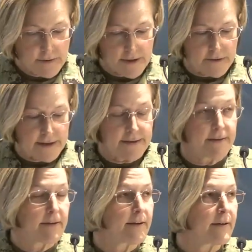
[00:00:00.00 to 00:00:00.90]
that are
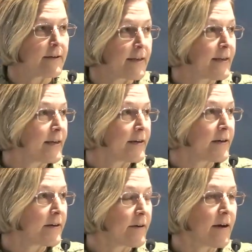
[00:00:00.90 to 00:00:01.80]
in, uh, in
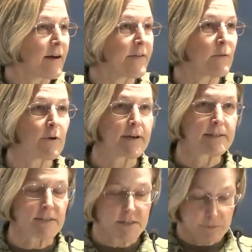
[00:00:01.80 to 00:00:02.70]
here. Uh, they're
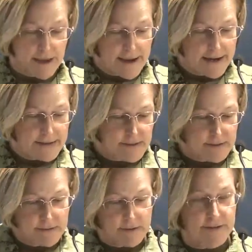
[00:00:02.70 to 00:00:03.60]
working
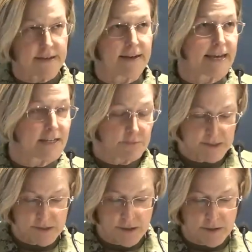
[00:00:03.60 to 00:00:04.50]
displays, they're in the
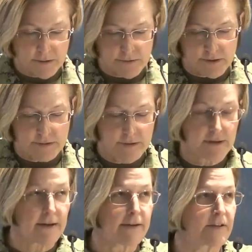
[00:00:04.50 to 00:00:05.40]
engagement zones,
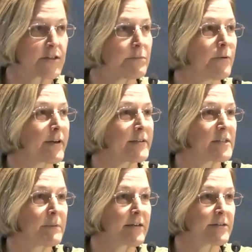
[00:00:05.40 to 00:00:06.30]
uh, they're supporting the
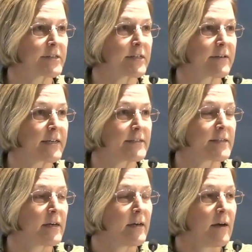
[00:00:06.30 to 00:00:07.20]
speaker
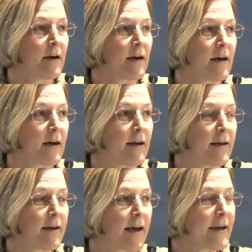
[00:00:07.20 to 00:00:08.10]
series. Uh,
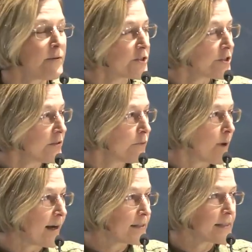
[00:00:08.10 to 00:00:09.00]
I should have
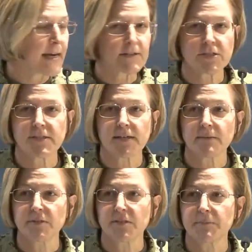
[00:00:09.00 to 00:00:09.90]
wisely actually signed
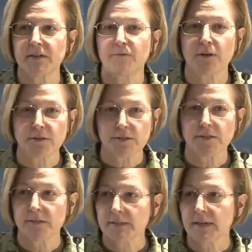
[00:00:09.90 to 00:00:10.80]
up to speak
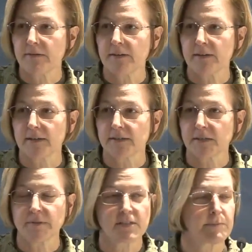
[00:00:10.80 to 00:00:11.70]
first because I think uh,
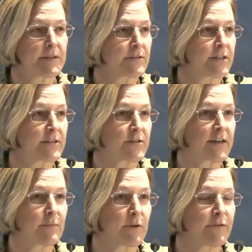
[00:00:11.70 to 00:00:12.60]
some of the speakers yesterday
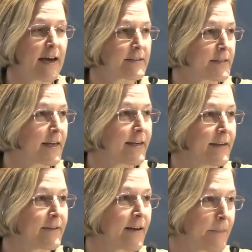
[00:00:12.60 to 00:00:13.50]
are more
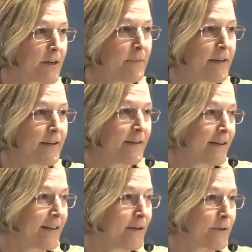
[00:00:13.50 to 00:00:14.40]
fascinating than I'm going to be
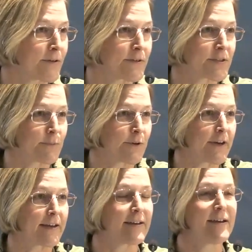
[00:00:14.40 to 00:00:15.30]
uh, here with you this
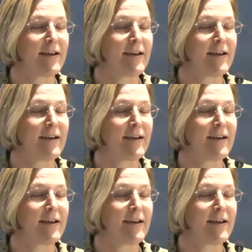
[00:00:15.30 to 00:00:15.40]
morning.